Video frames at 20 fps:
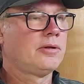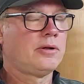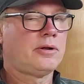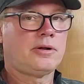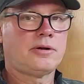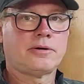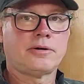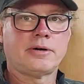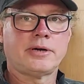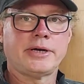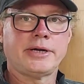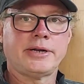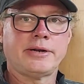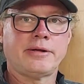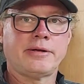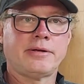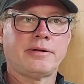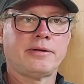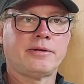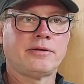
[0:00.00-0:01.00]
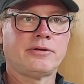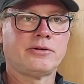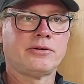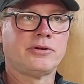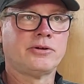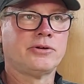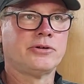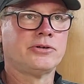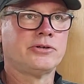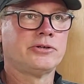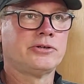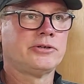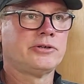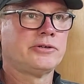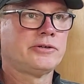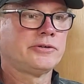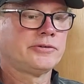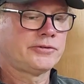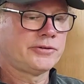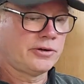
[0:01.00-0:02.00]
All right.
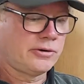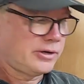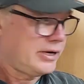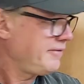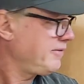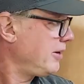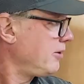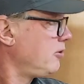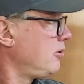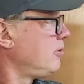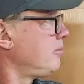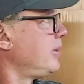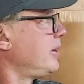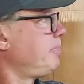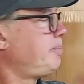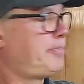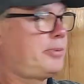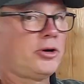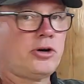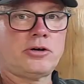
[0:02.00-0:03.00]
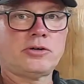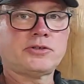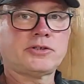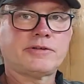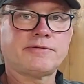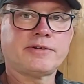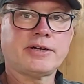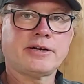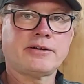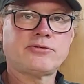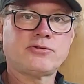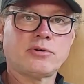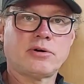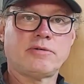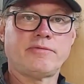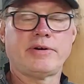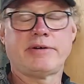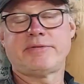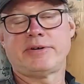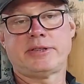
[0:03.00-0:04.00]
So I've got all my parts. I've got
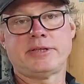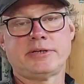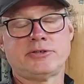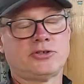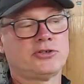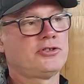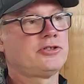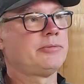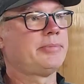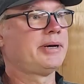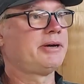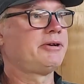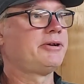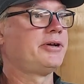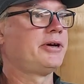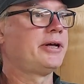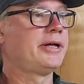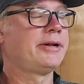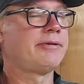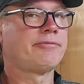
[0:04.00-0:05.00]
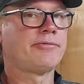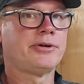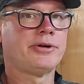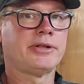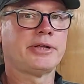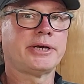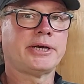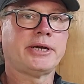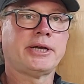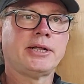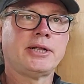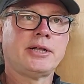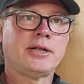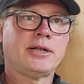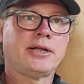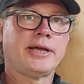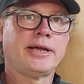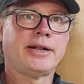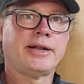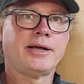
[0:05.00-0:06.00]
sort of everything just about done, really.
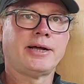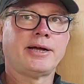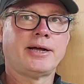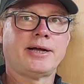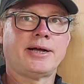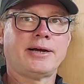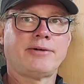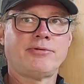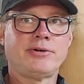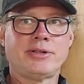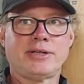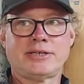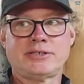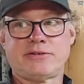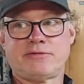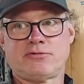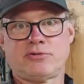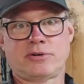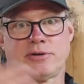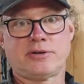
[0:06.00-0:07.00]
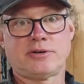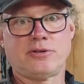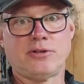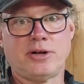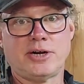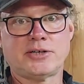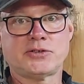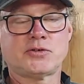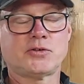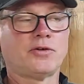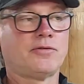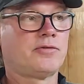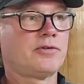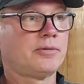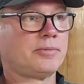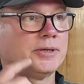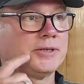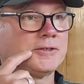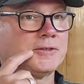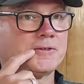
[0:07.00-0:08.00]
And I realize I've sort of glossed
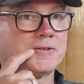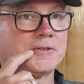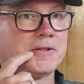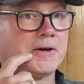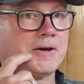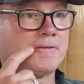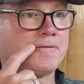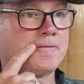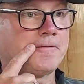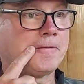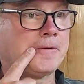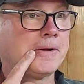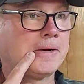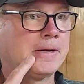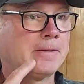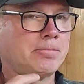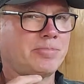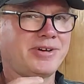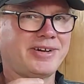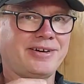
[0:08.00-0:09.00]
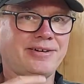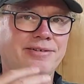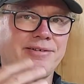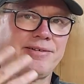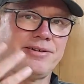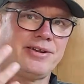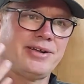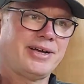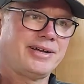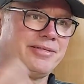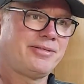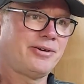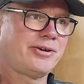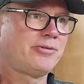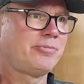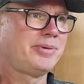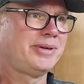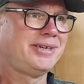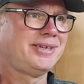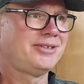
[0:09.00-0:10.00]
over a bunch of stuff, but I thought
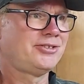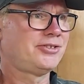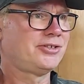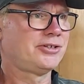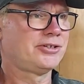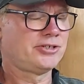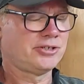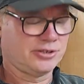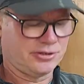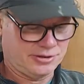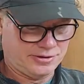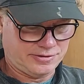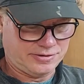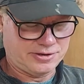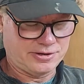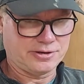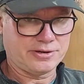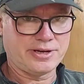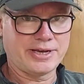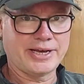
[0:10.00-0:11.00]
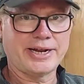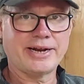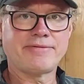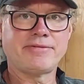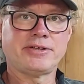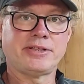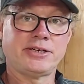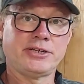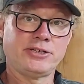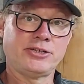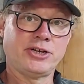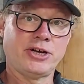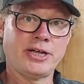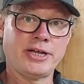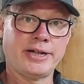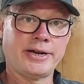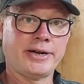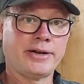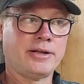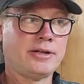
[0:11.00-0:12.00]
it'd be easier to get everything
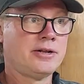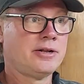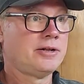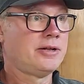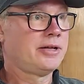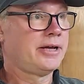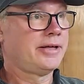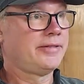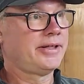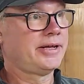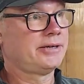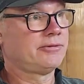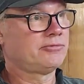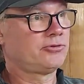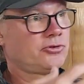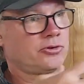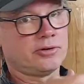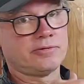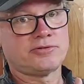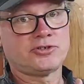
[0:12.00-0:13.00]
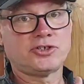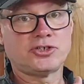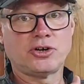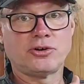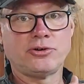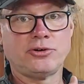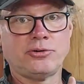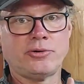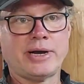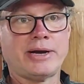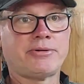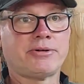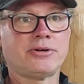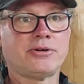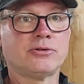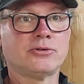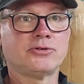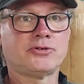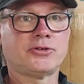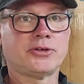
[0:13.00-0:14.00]
done and then sort of show you how it
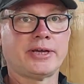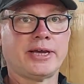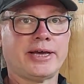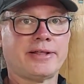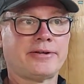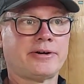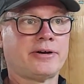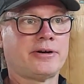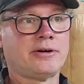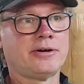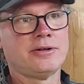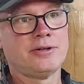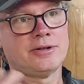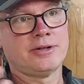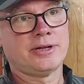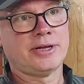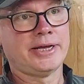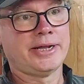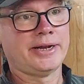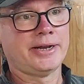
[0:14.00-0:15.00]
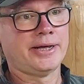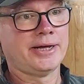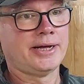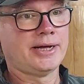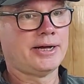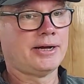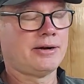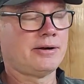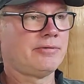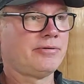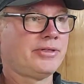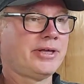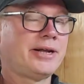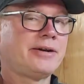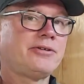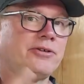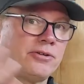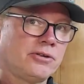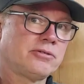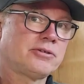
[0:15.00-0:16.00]
goes together. And
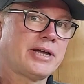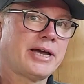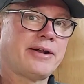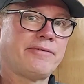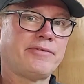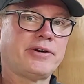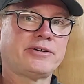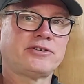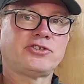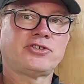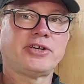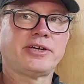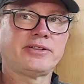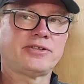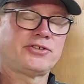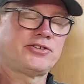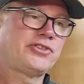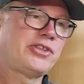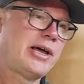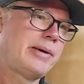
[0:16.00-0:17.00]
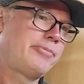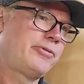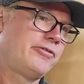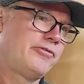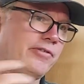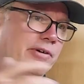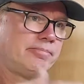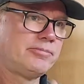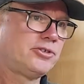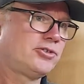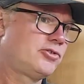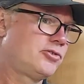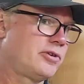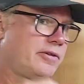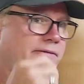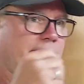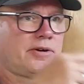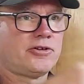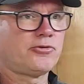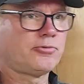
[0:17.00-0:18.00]
then you'll kind of understand the steps. If I'm just
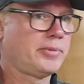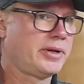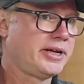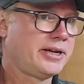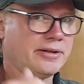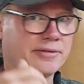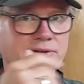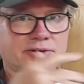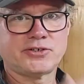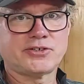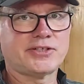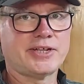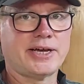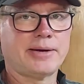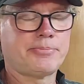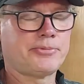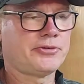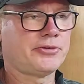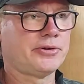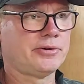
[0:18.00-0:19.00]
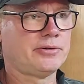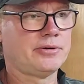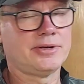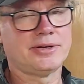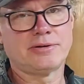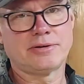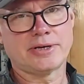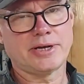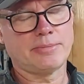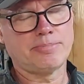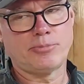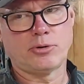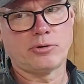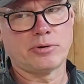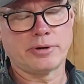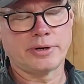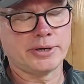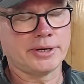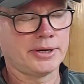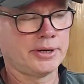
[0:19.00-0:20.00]
sort of explaining the steps, it'll get
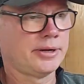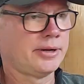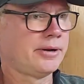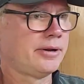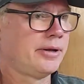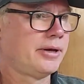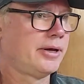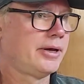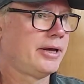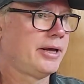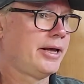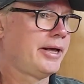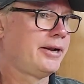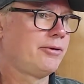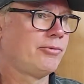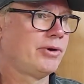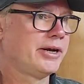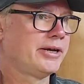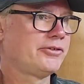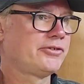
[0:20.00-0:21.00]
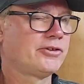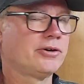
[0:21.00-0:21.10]
boring. And anyway,